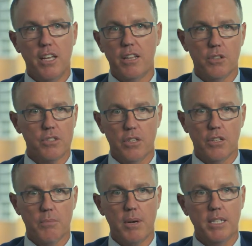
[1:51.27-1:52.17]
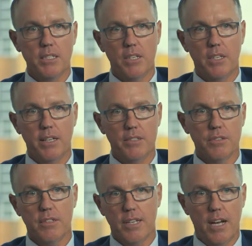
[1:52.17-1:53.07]
They lost a lot of money, so they had
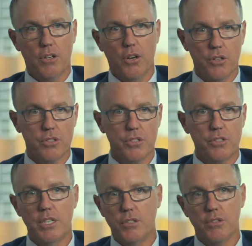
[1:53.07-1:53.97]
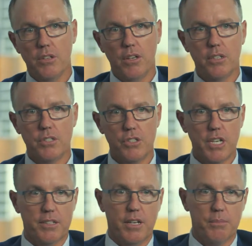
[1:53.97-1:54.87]
to cut costs and centralise and
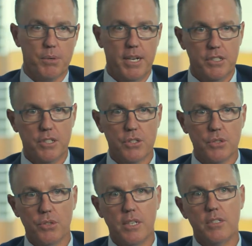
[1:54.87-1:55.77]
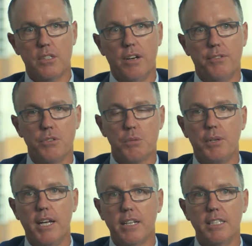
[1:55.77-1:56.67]
shut down branches and all that stuff. It was a
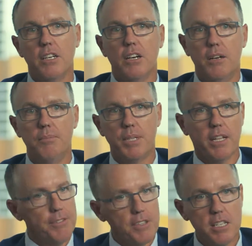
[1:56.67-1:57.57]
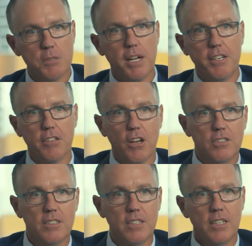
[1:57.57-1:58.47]
pretty ugly time. But they left Tasmania
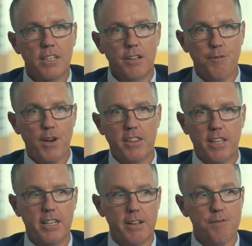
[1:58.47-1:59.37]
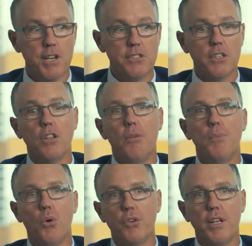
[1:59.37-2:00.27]
alone. In fact, they invested a lot
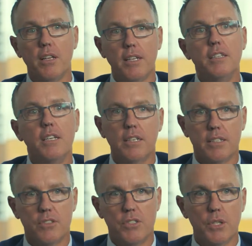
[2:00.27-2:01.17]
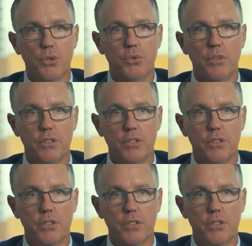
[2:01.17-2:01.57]
more in our lending skill.